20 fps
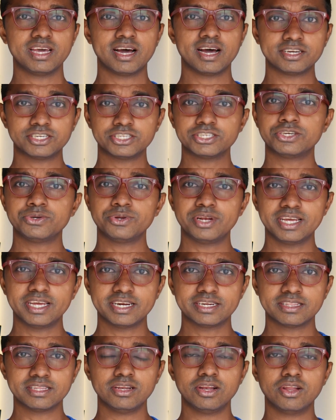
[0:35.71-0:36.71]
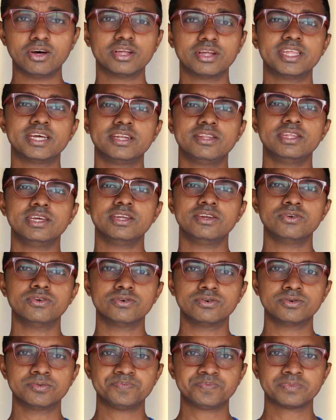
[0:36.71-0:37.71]
articulate the law that they
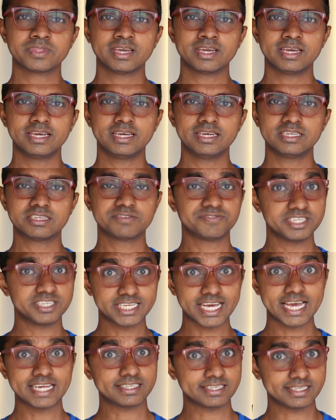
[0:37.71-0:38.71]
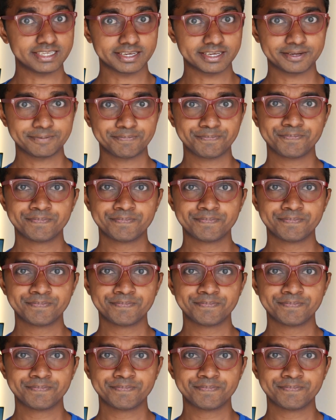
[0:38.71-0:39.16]
know is fantastic.